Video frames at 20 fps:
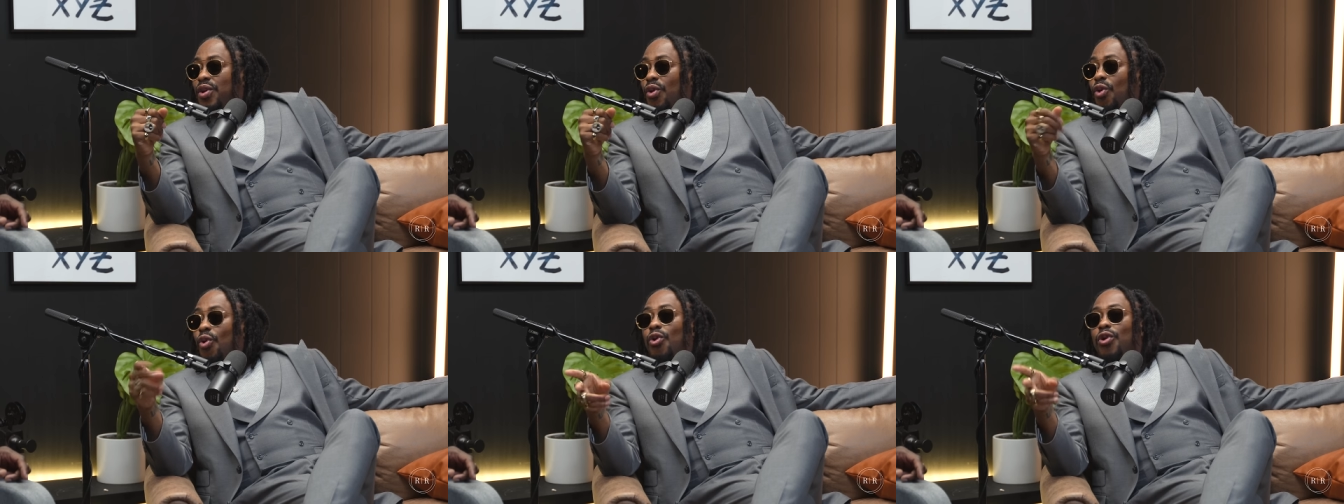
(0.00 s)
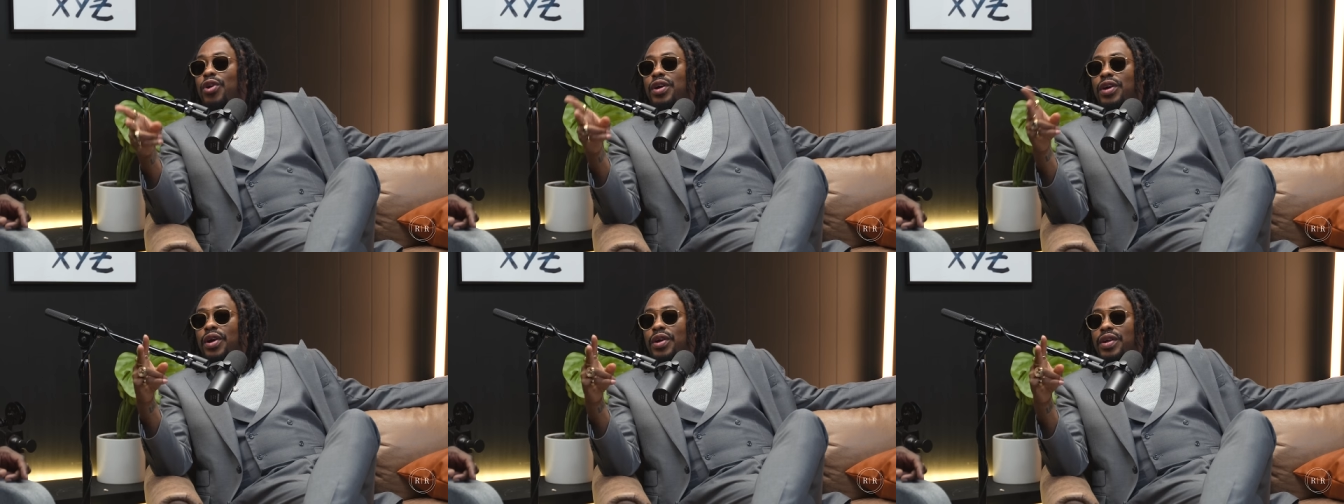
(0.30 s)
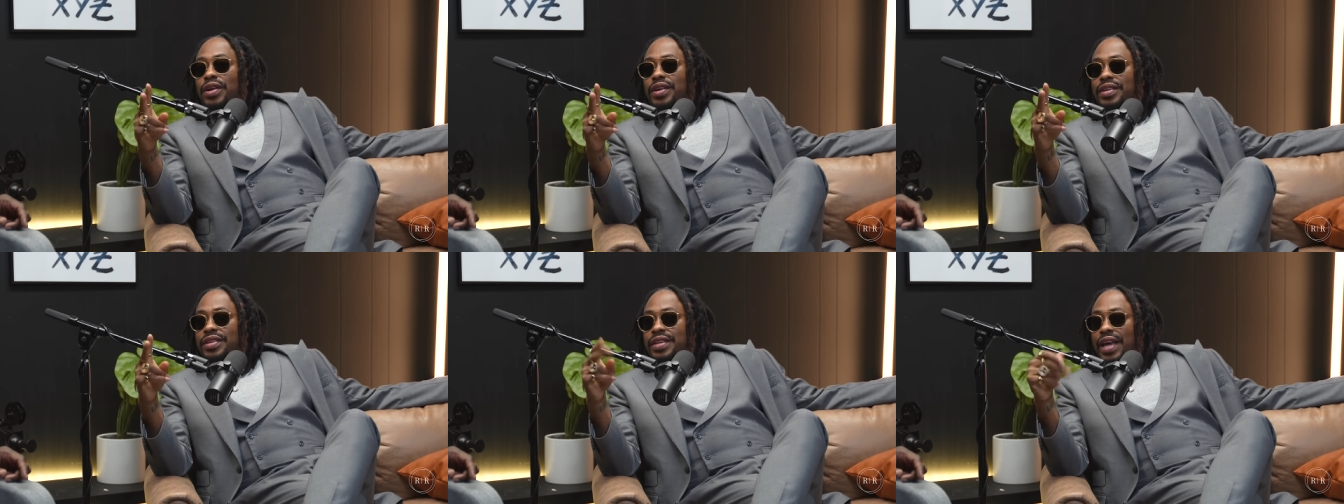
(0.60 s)
Or,
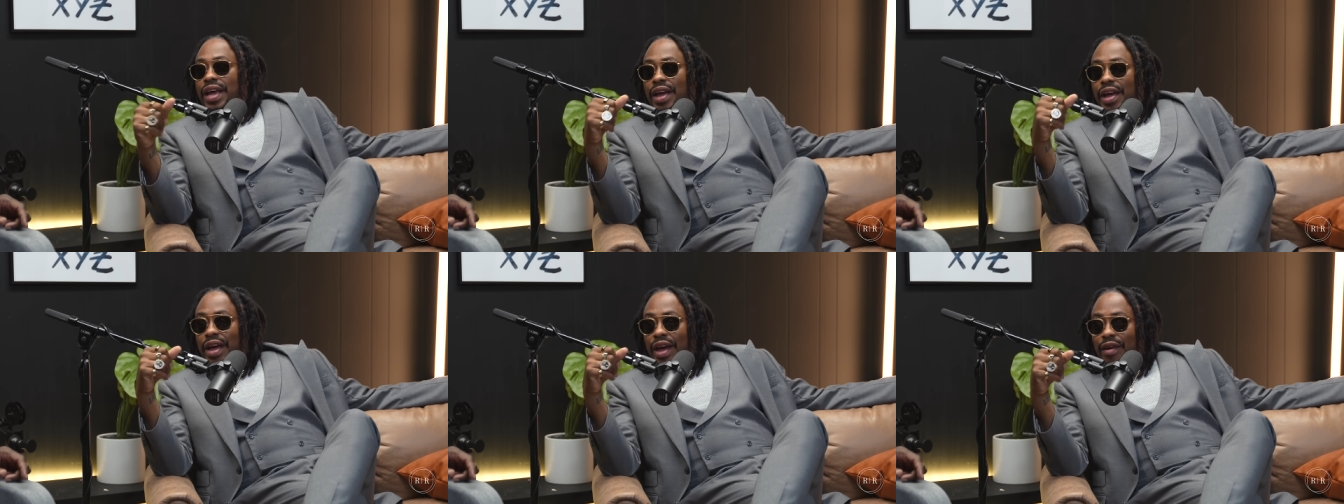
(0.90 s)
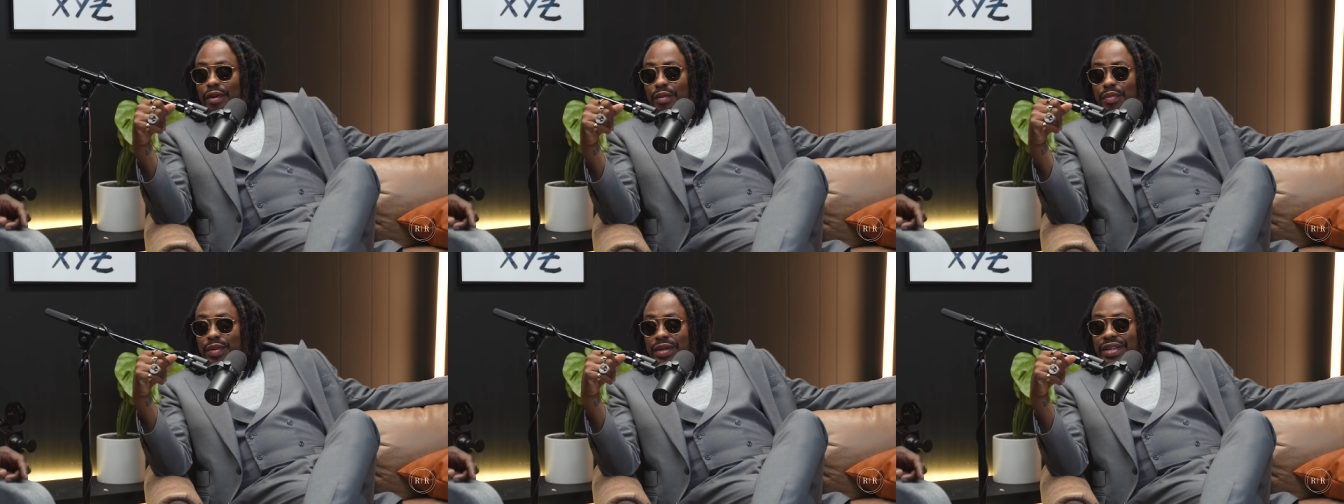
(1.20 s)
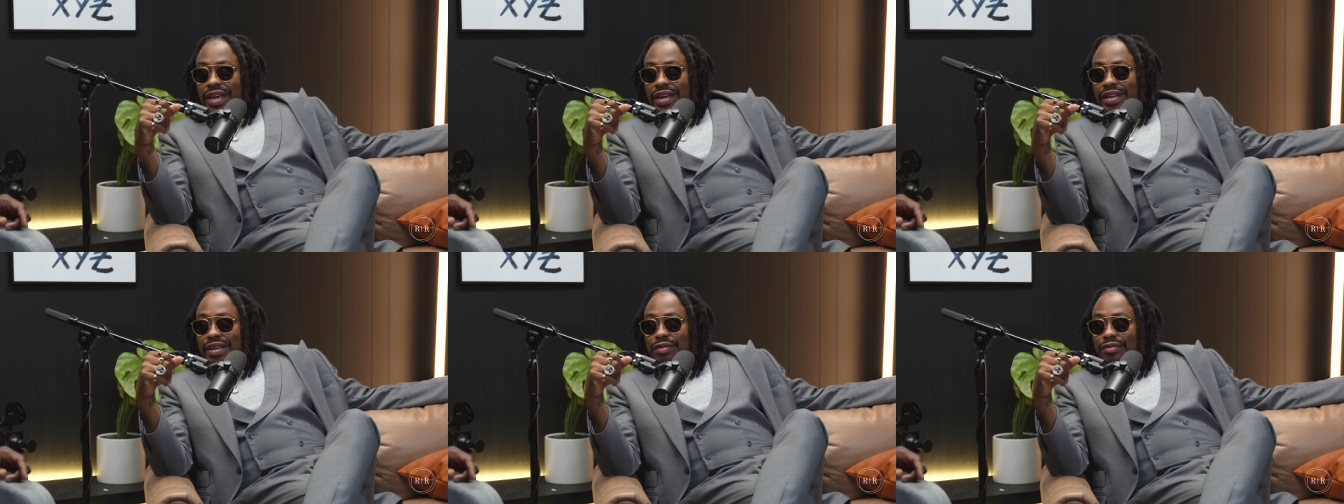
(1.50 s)
damn, have I been
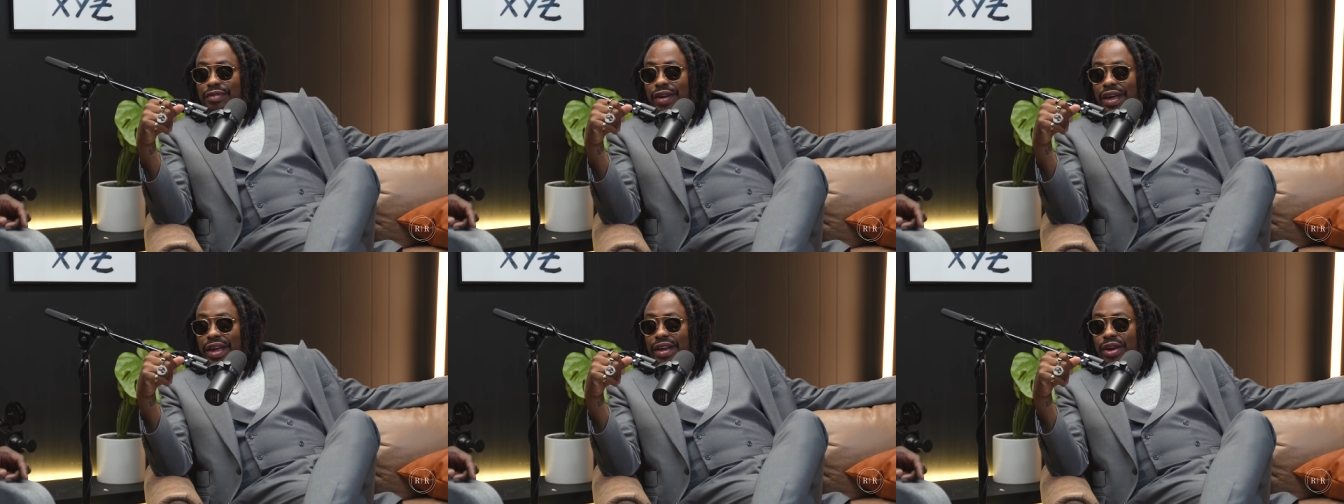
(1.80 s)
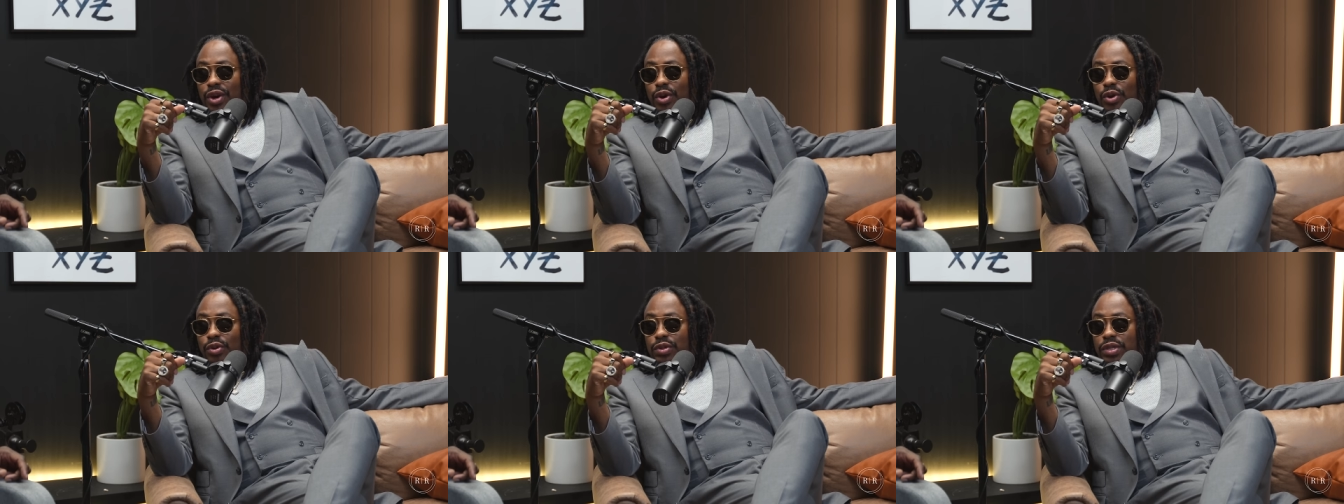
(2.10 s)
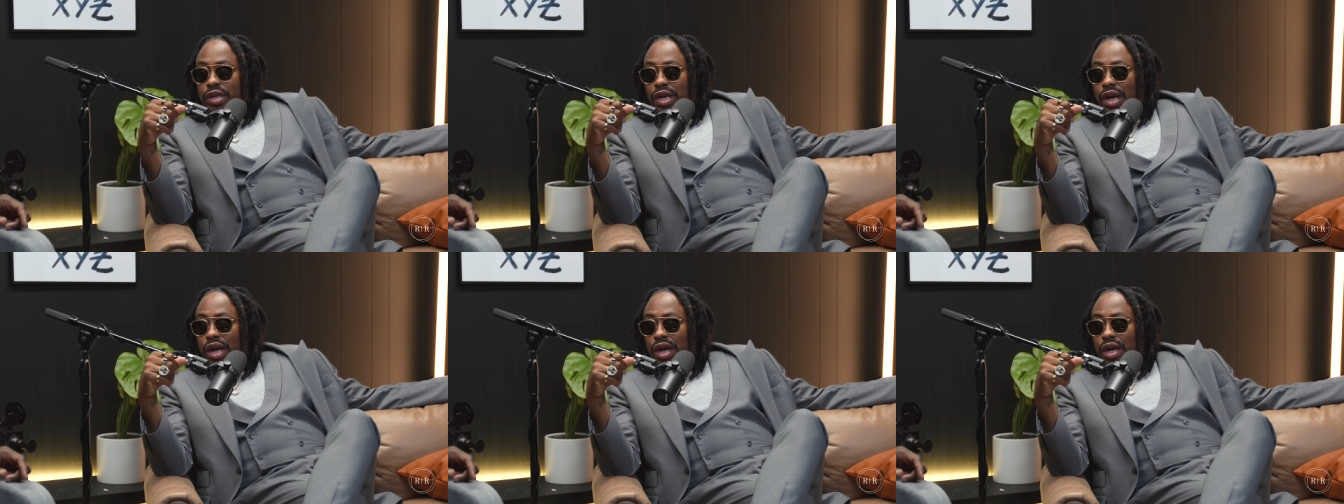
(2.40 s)
dating a fan the whole
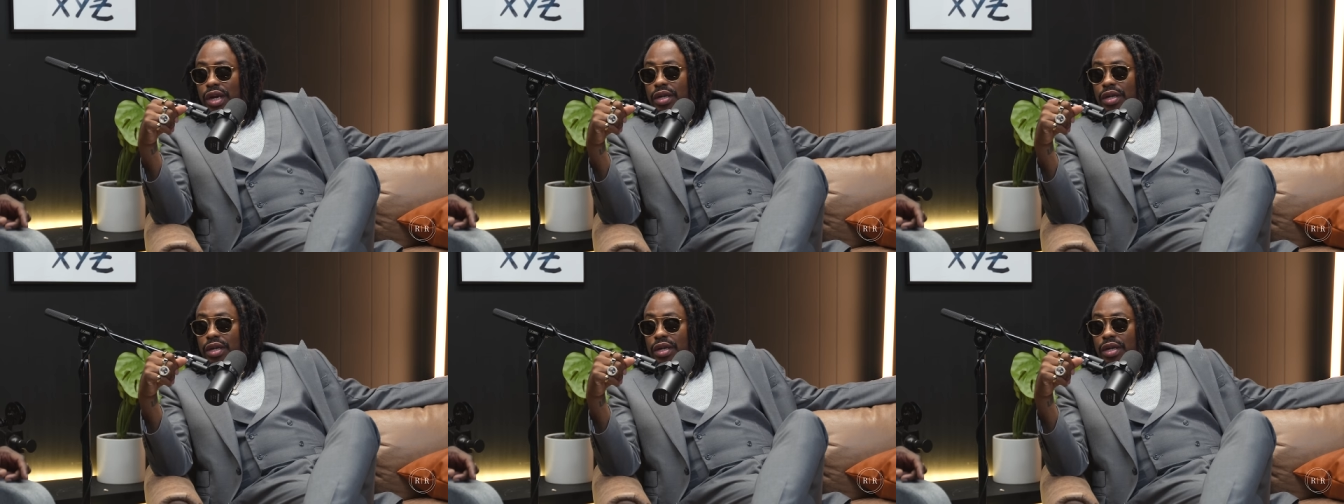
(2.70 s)
time?